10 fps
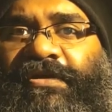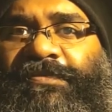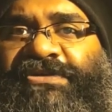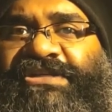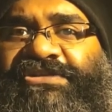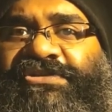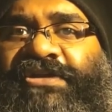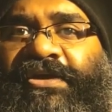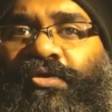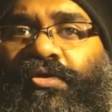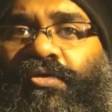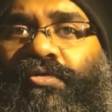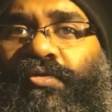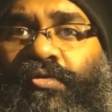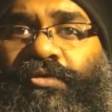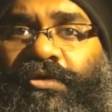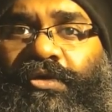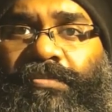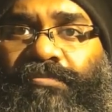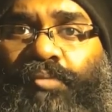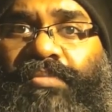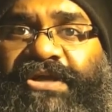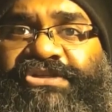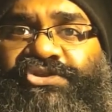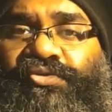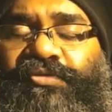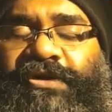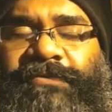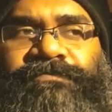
presented their own Mumbai story.